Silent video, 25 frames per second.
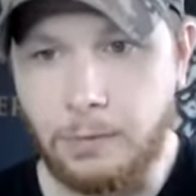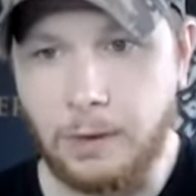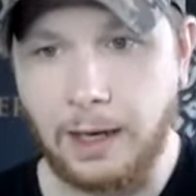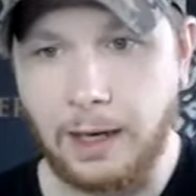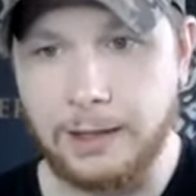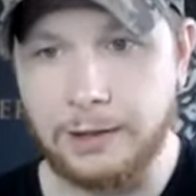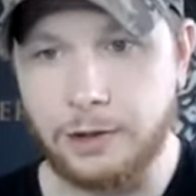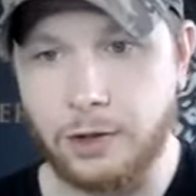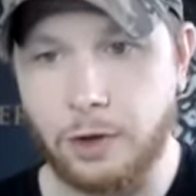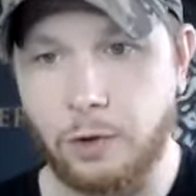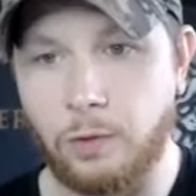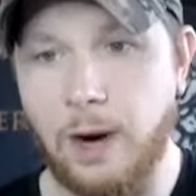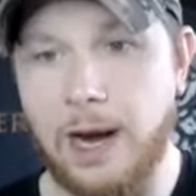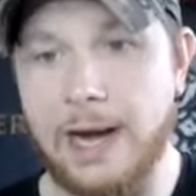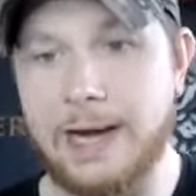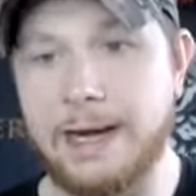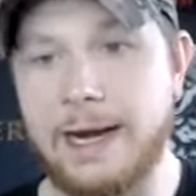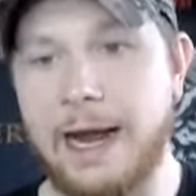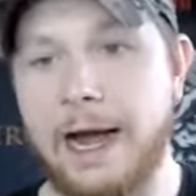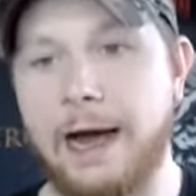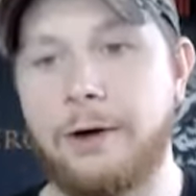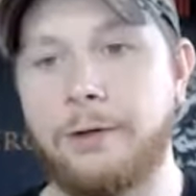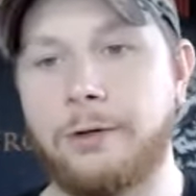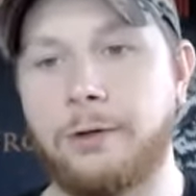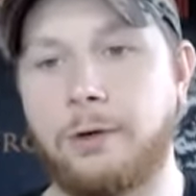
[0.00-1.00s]
And so right
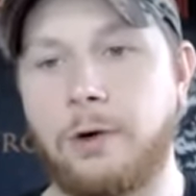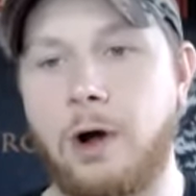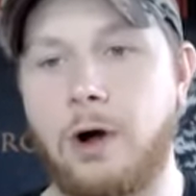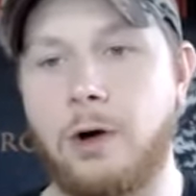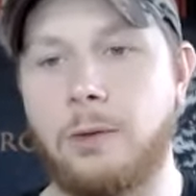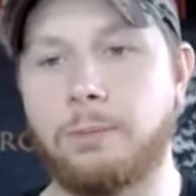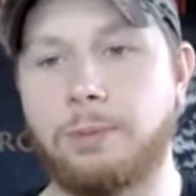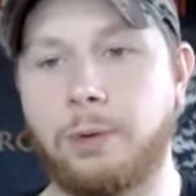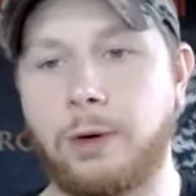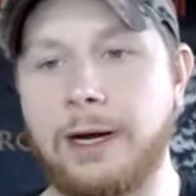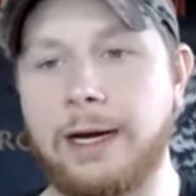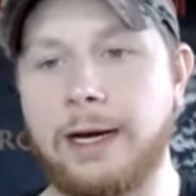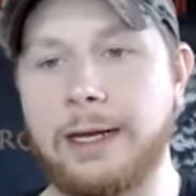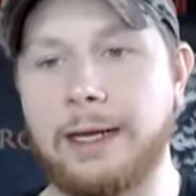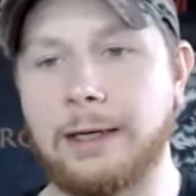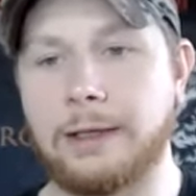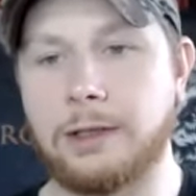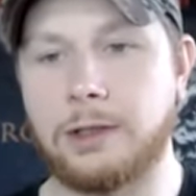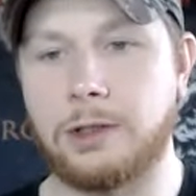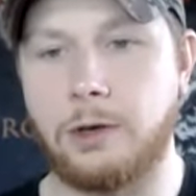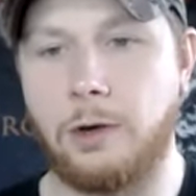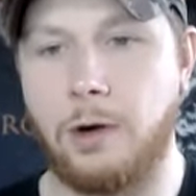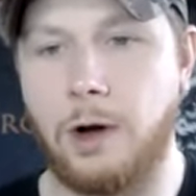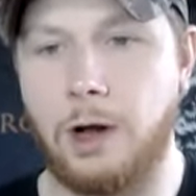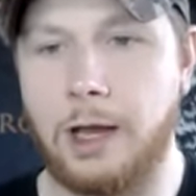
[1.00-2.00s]
now they're all breeding, and
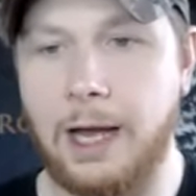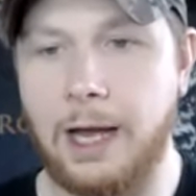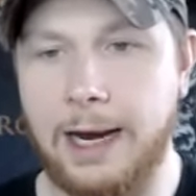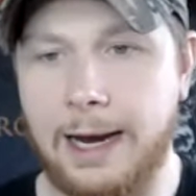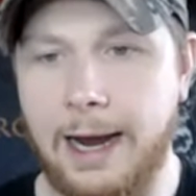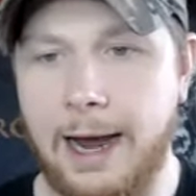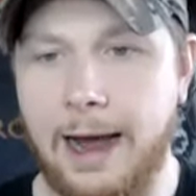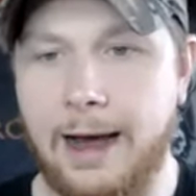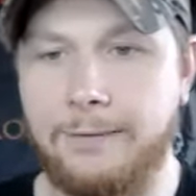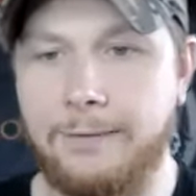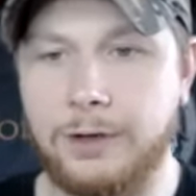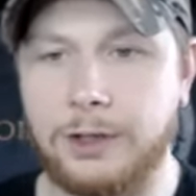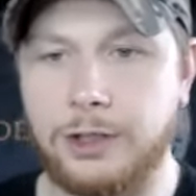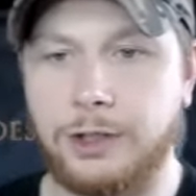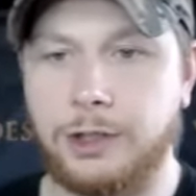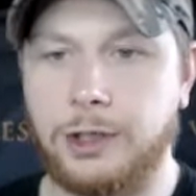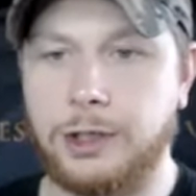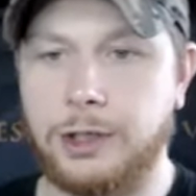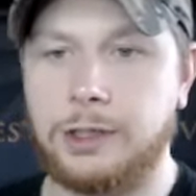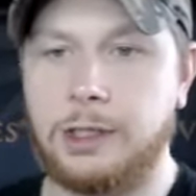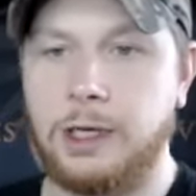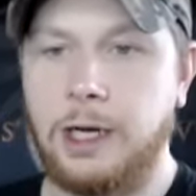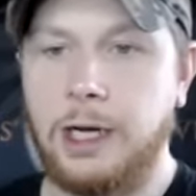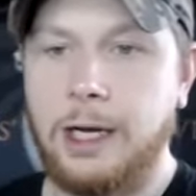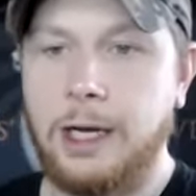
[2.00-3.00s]
so all I have is
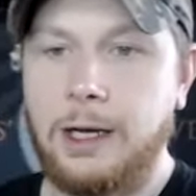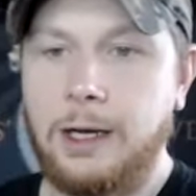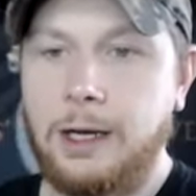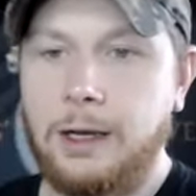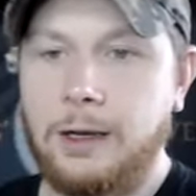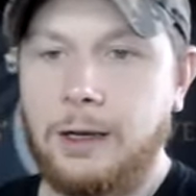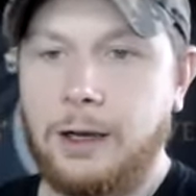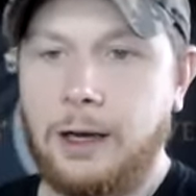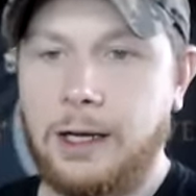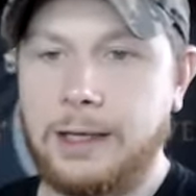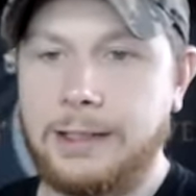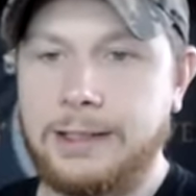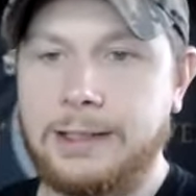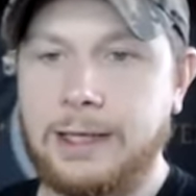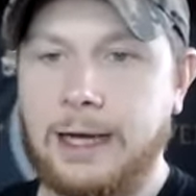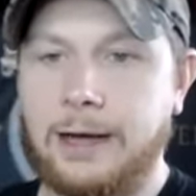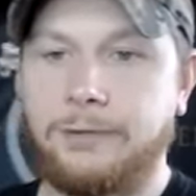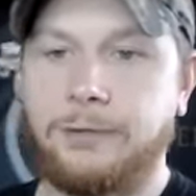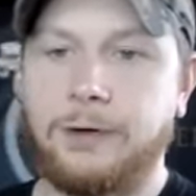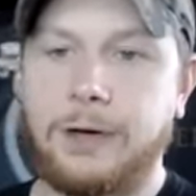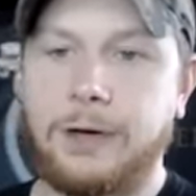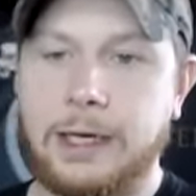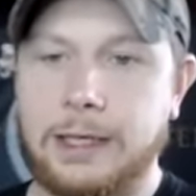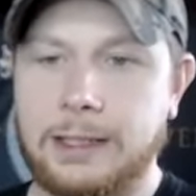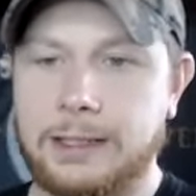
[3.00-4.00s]
just a
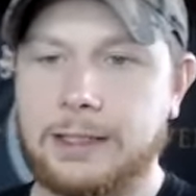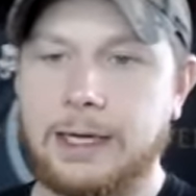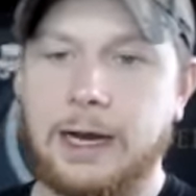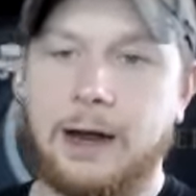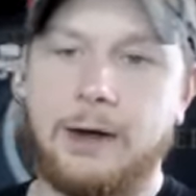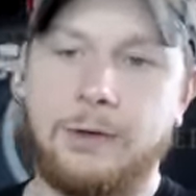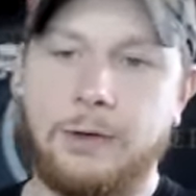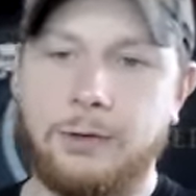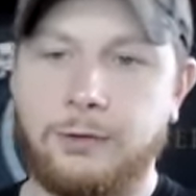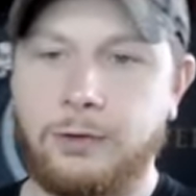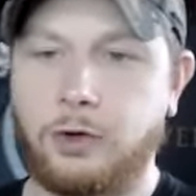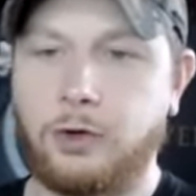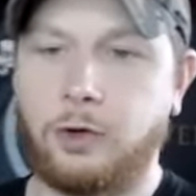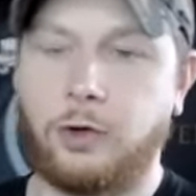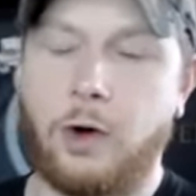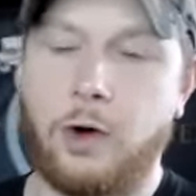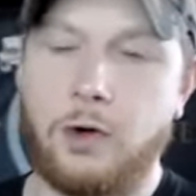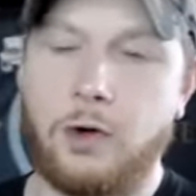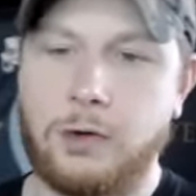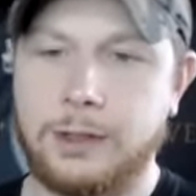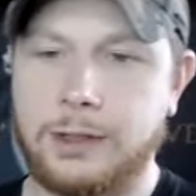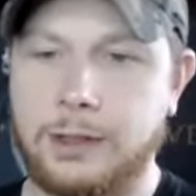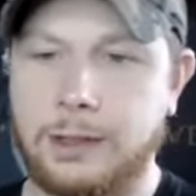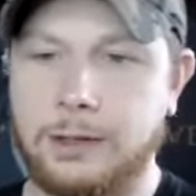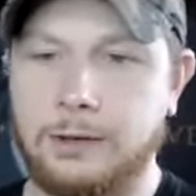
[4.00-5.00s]
deafening sound of
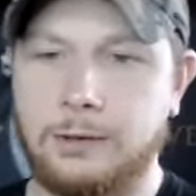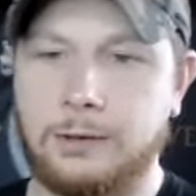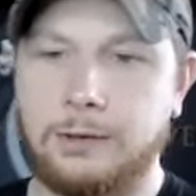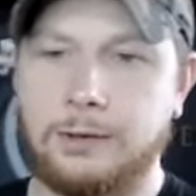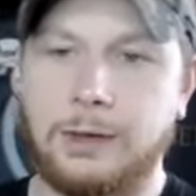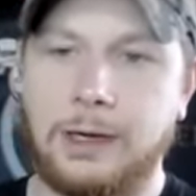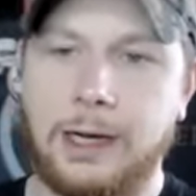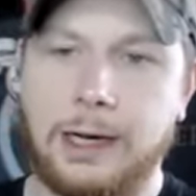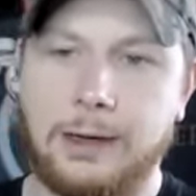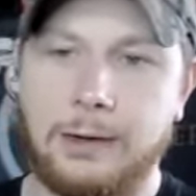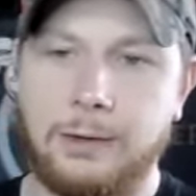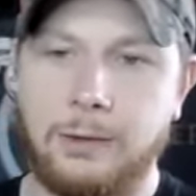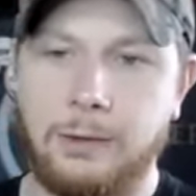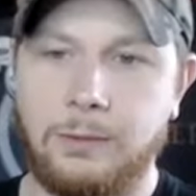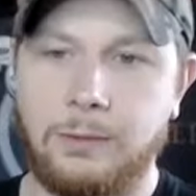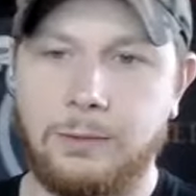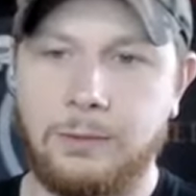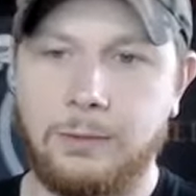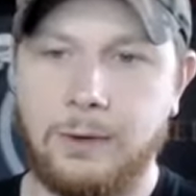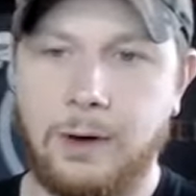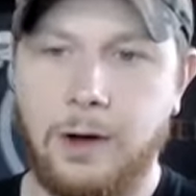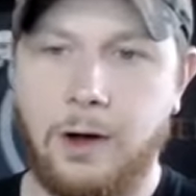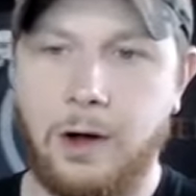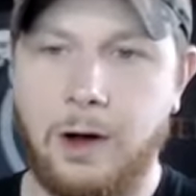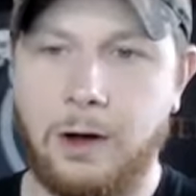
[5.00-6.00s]
croaks and and
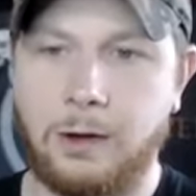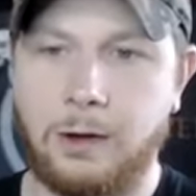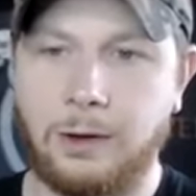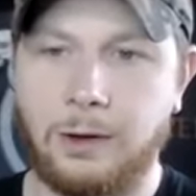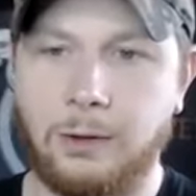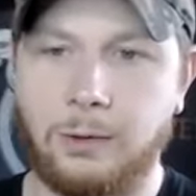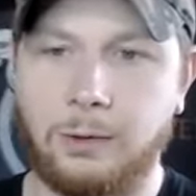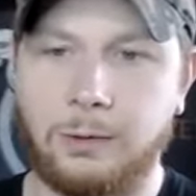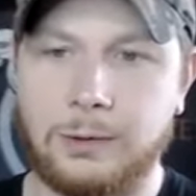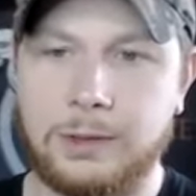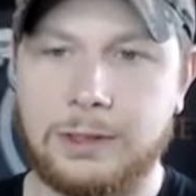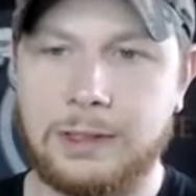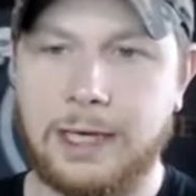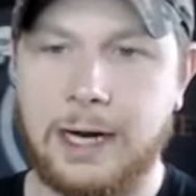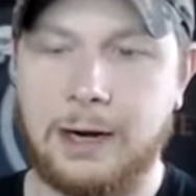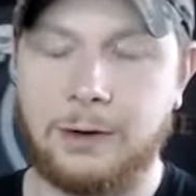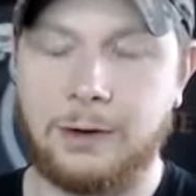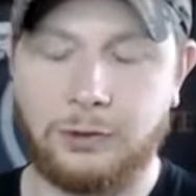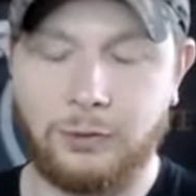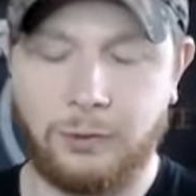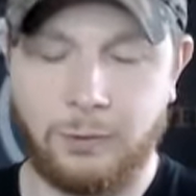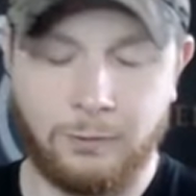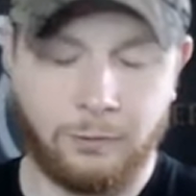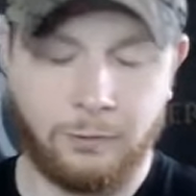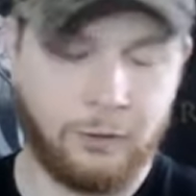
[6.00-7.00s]
hollow
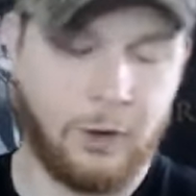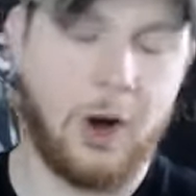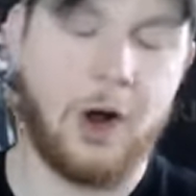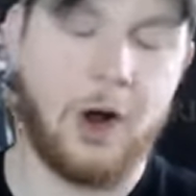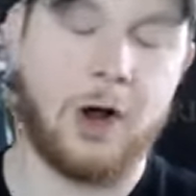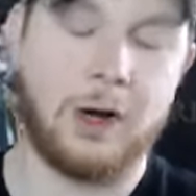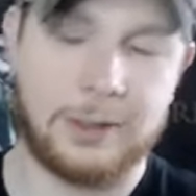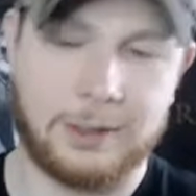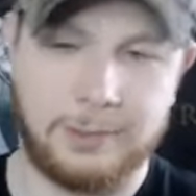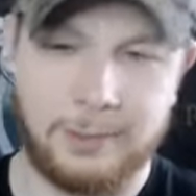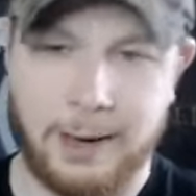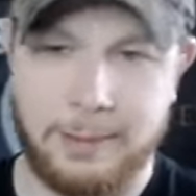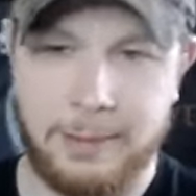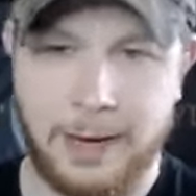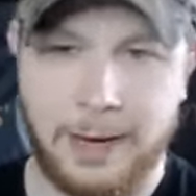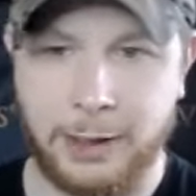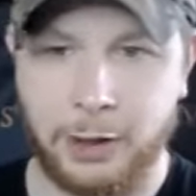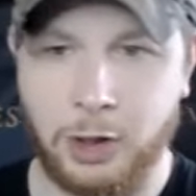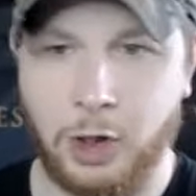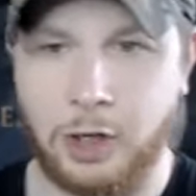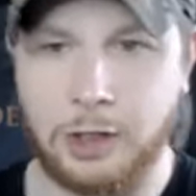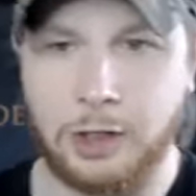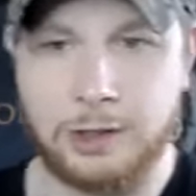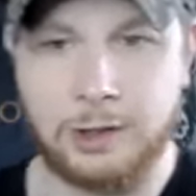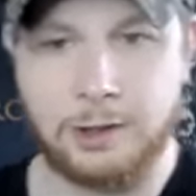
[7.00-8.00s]
sounds from frogs in my
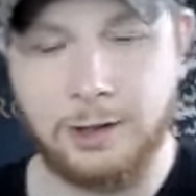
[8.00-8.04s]
backyard.